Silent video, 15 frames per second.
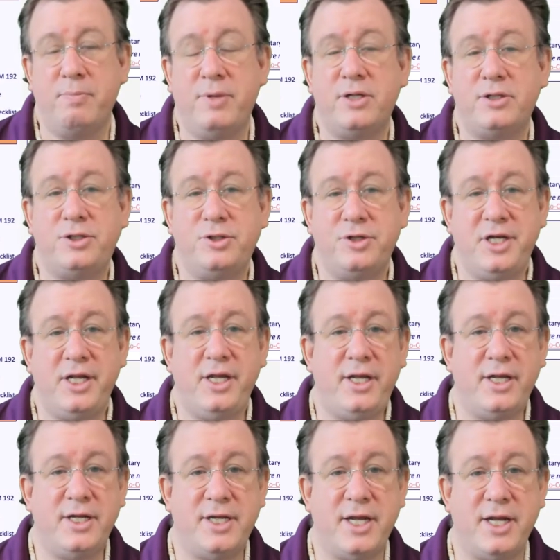build your DE
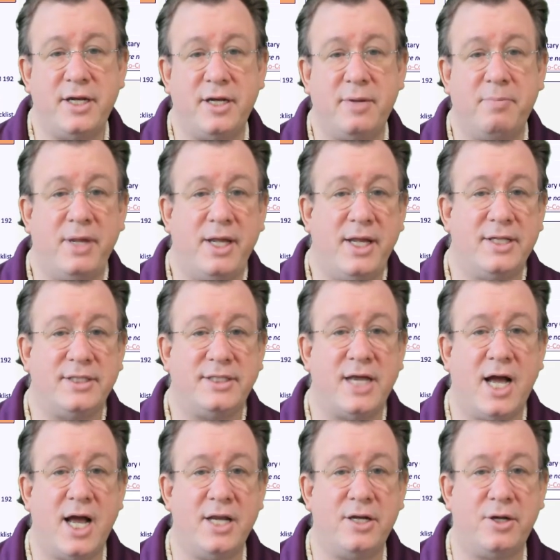addendum
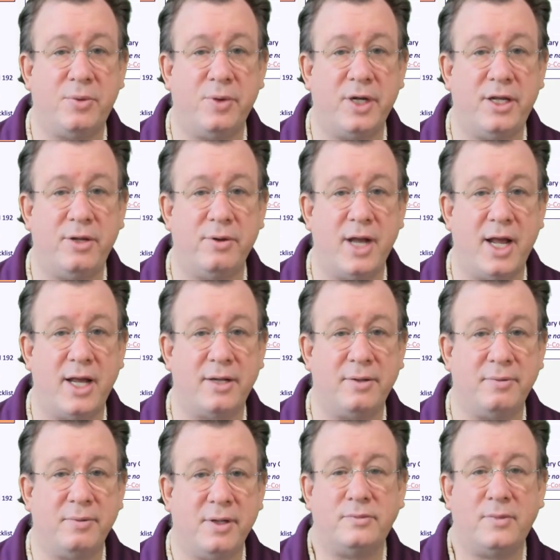inside CurricuNet.
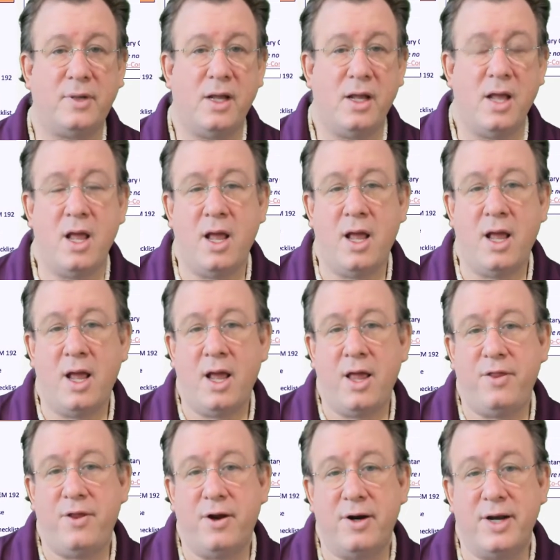
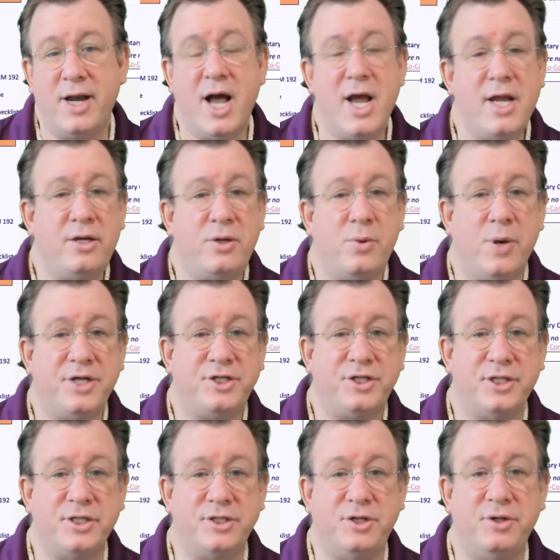There are 9
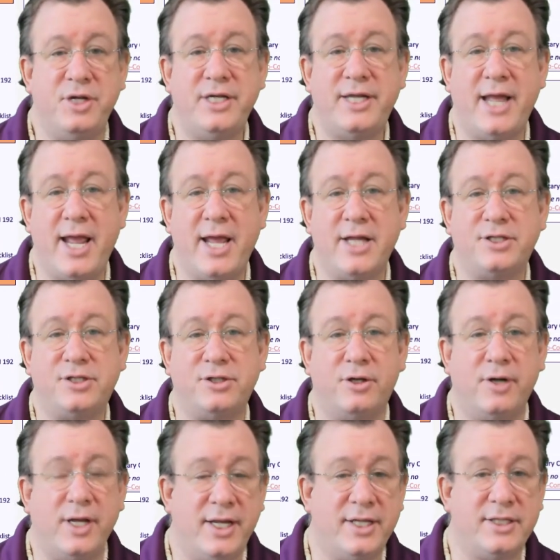questions you need to
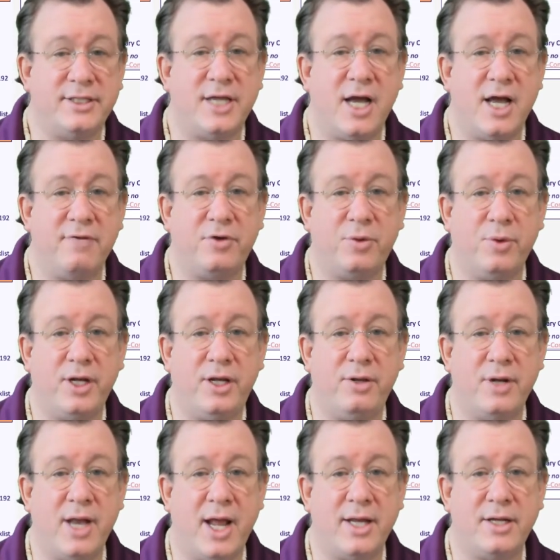answer inside of
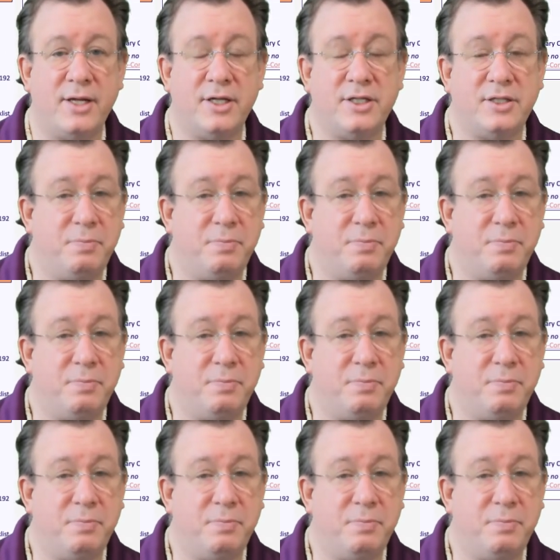CurricuNet to